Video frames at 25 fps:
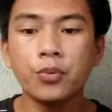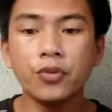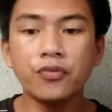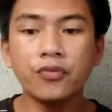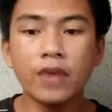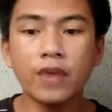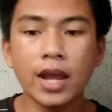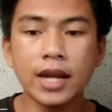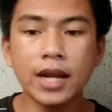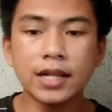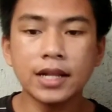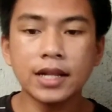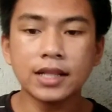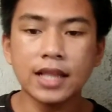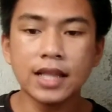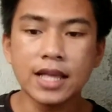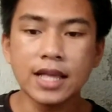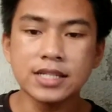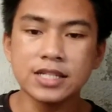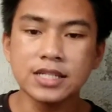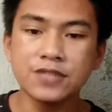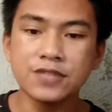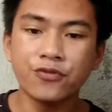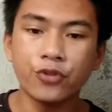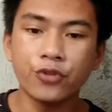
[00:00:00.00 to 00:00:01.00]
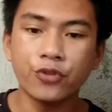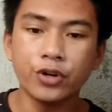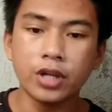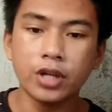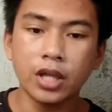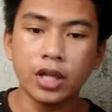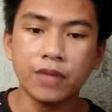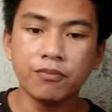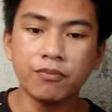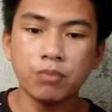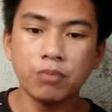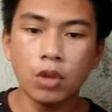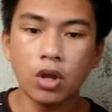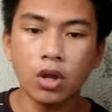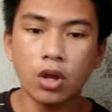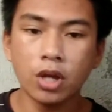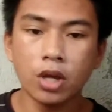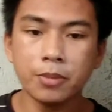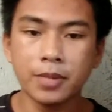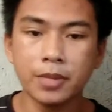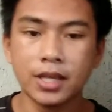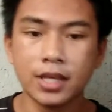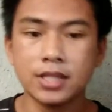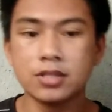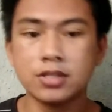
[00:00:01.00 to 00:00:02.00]
Provide classes for the
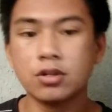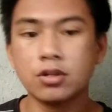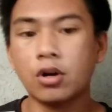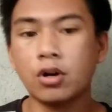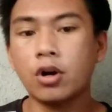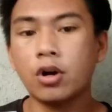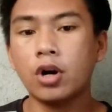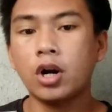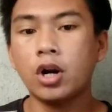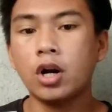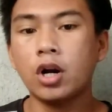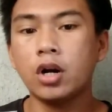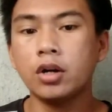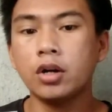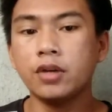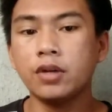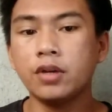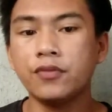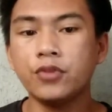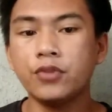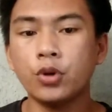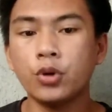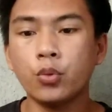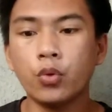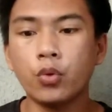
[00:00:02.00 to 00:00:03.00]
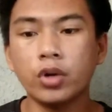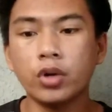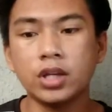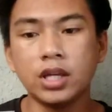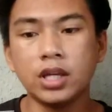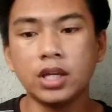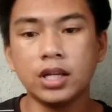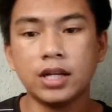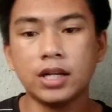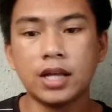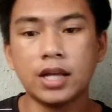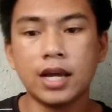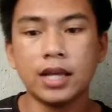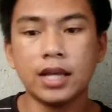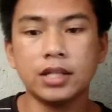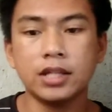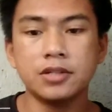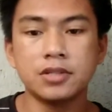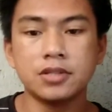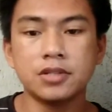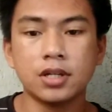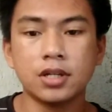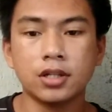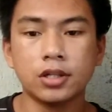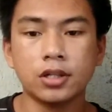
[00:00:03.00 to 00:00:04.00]
employments, or if you're working in a
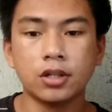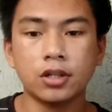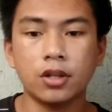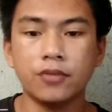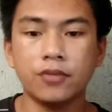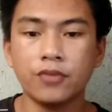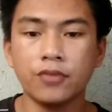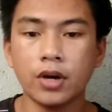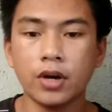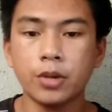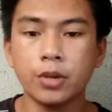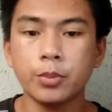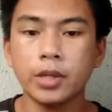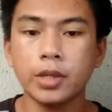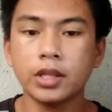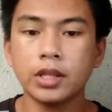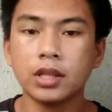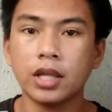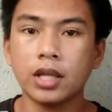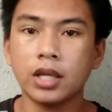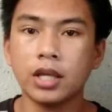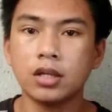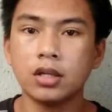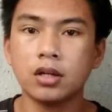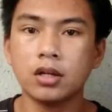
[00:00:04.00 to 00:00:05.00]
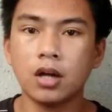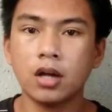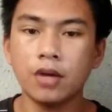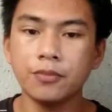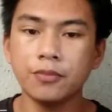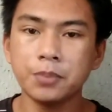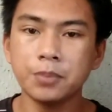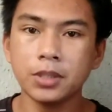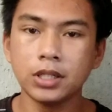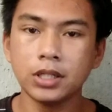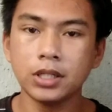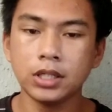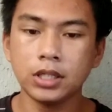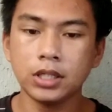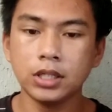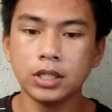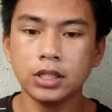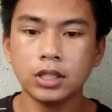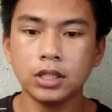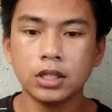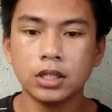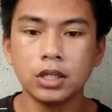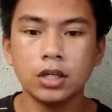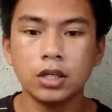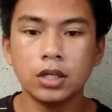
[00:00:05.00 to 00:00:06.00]
highly technical environment like company,
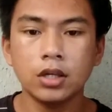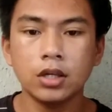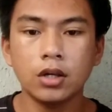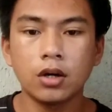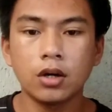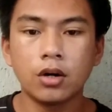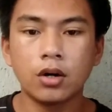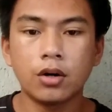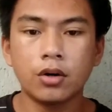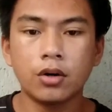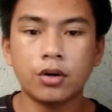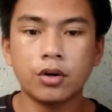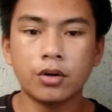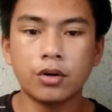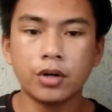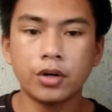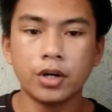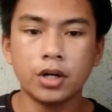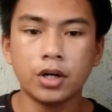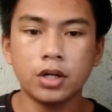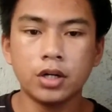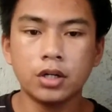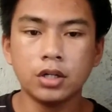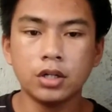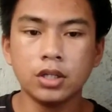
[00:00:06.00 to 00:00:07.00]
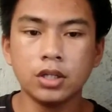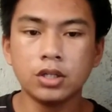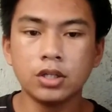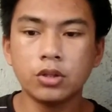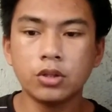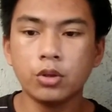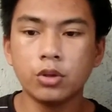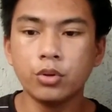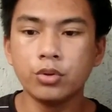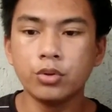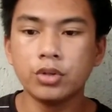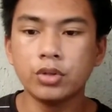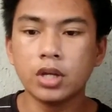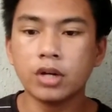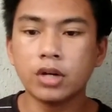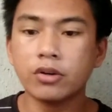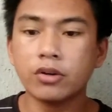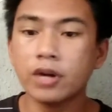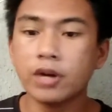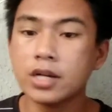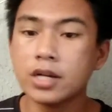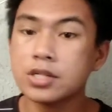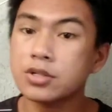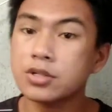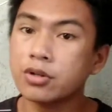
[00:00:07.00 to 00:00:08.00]
or include a
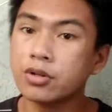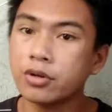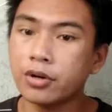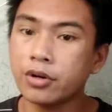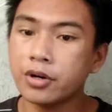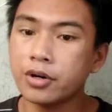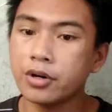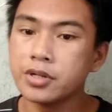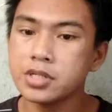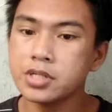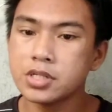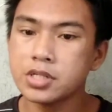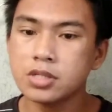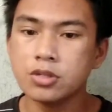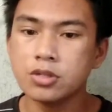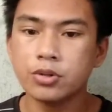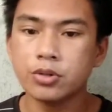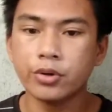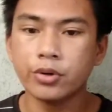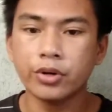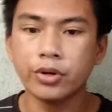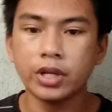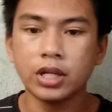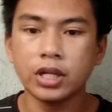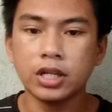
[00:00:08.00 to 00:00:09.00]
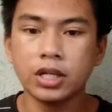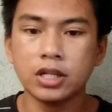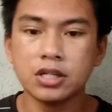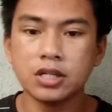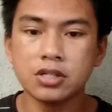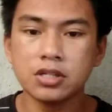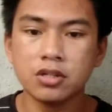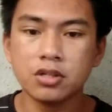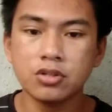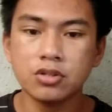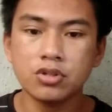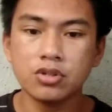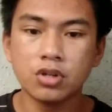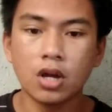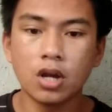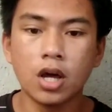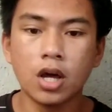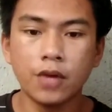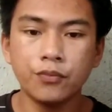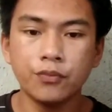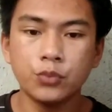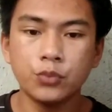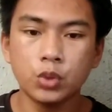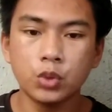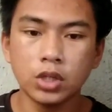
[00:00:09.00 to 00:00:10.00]
crash course during initial
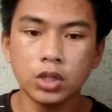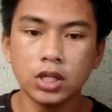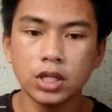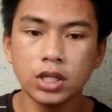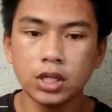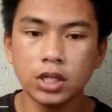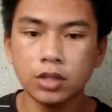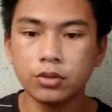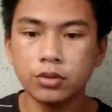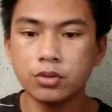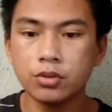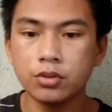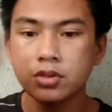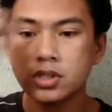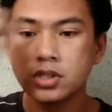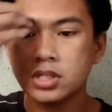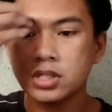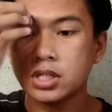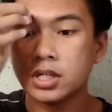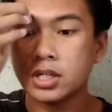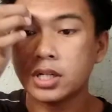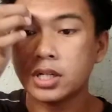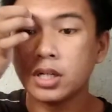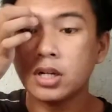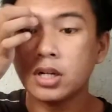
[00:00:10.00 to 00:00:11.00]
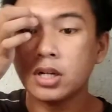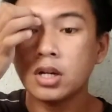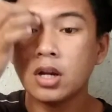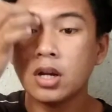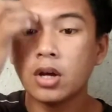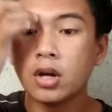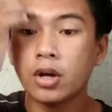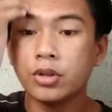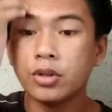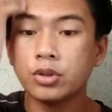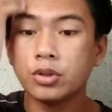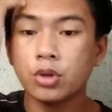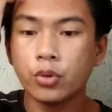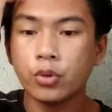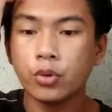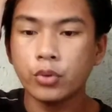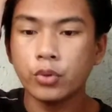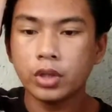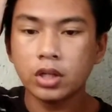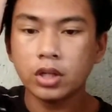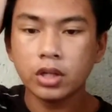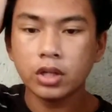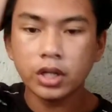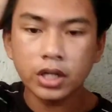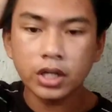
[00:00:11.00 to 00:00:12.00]
job training. Consider
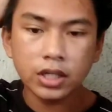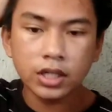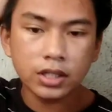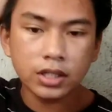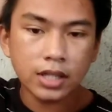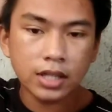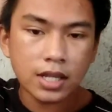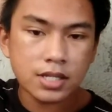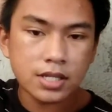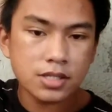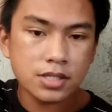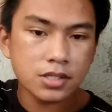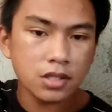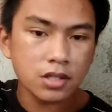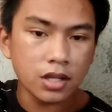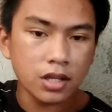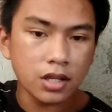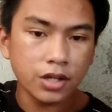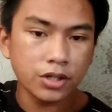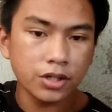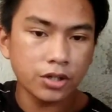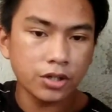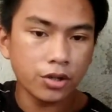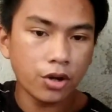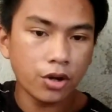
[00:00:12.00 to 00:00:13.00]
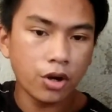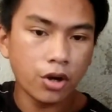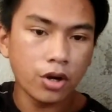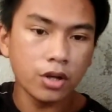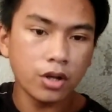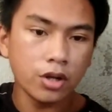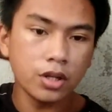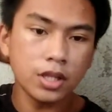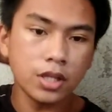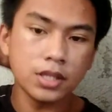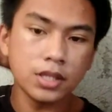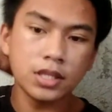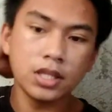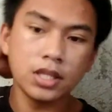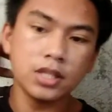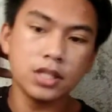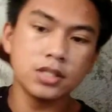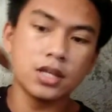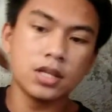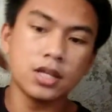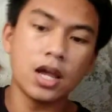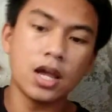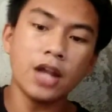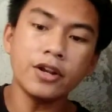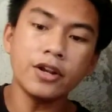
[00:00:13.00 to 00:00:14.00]
ongoing learning classes later on that
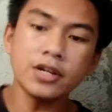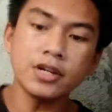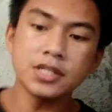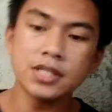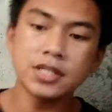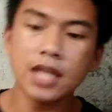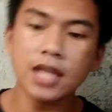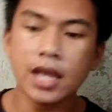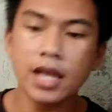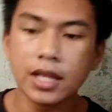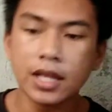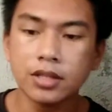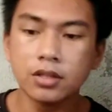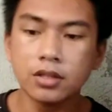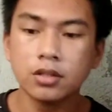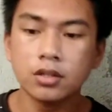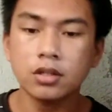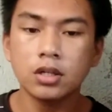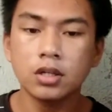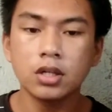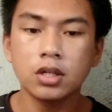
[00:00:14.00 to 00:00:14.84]
needs understand